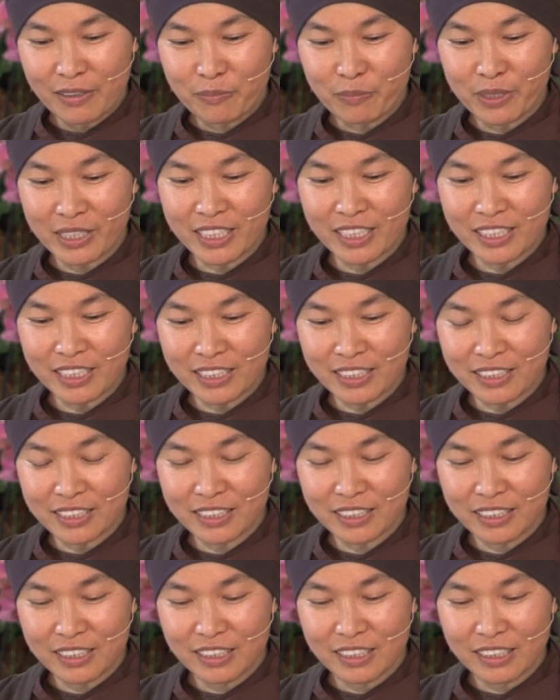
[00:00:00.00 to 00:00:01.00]

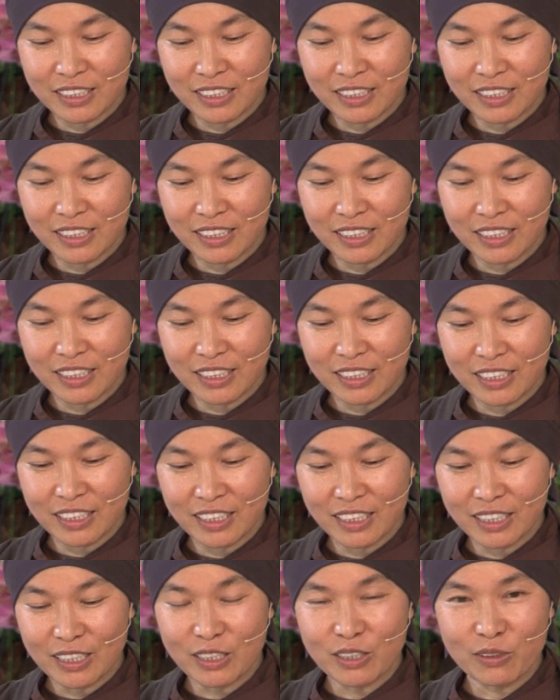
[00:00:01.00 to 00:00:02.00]
Because
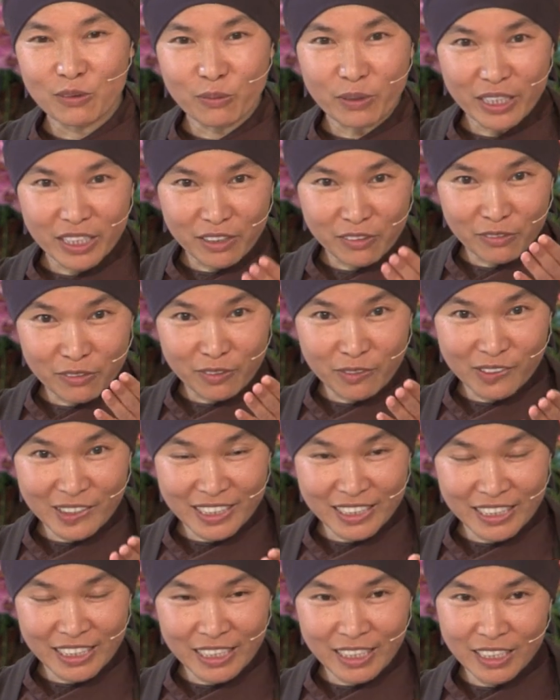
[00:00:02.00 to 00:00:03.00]
whatever we
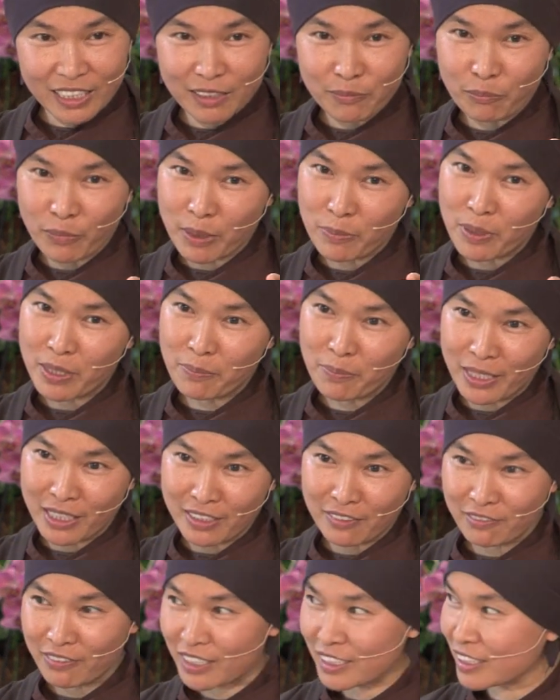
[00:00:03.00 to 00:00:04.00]
see may be a
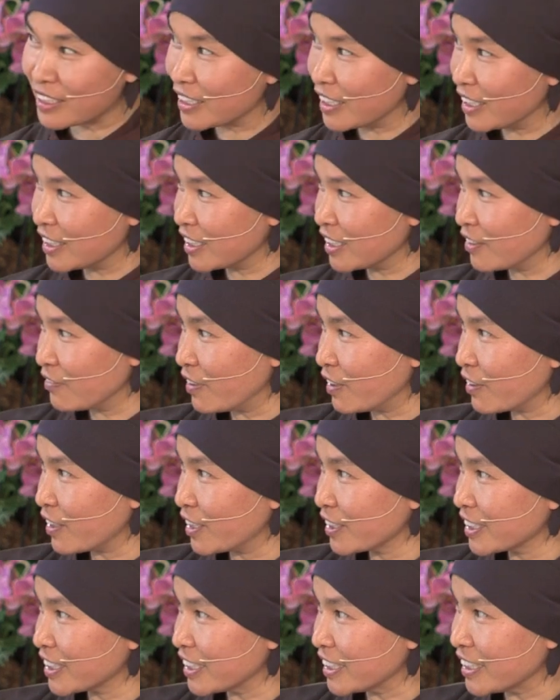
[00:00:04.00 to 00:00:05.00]
manifestation of our
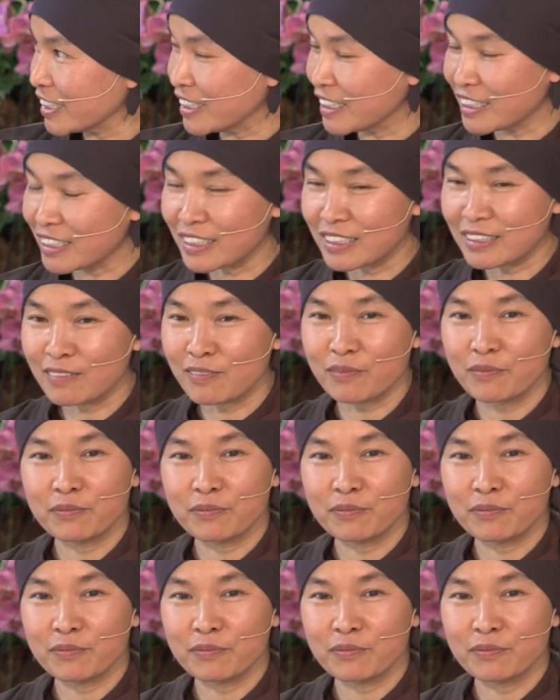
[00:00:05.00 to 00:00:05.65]
consciousness.